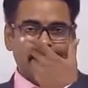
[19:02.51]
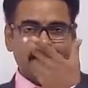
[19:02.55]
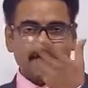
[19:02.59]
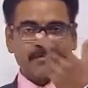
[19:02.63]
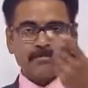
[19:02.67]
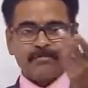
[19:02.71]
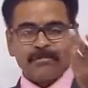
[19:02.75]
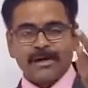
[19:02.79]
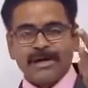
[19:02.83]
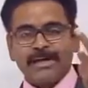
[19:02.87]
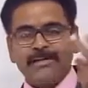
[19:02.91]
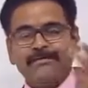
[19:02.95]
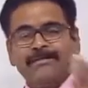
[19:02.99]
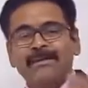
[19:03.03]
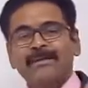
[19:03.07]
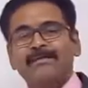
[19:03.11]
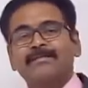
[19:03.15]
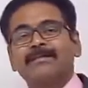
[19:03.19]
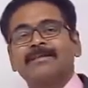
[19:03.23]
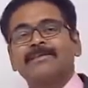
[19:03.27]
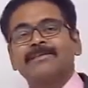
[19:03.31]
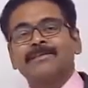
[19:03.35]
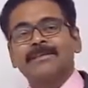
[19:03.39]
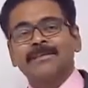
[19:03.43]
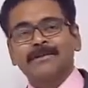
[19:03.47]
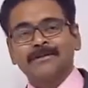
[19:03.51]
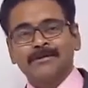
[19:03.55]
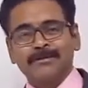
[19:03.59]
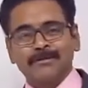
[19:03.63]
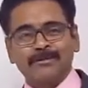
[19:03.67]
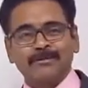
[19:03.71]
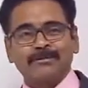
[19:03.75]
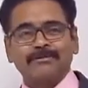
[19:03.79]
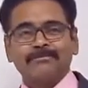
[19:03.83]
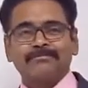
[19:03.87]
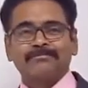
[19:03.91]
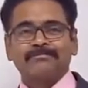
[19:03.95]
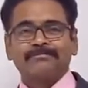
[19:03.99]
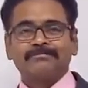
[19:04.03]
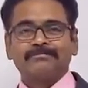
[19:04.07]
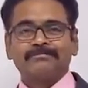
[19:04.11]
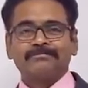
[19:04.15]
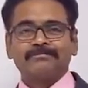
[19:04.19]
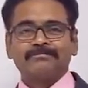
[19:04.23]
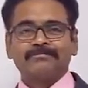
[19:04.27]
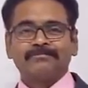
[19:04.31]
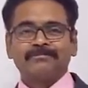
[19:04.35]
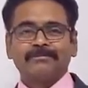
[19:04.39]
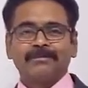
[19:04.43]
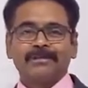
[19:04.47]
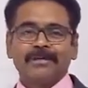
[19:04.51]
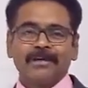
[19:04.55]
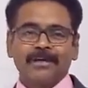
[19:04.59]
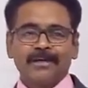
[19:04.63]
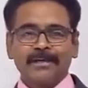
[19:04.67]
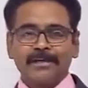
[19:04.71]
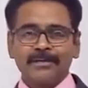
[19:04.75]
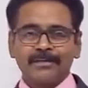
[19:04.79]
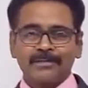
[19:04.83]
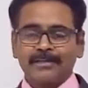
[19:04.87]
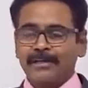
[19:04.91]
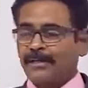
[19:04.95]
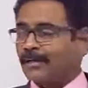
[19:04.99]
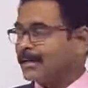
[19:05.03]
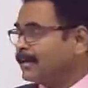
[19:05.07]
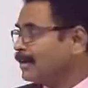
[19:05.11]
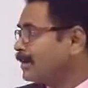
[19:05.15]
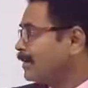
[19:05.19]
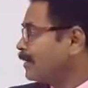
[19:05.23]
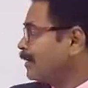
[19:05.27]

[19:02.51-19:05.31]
y will be 0. Understand?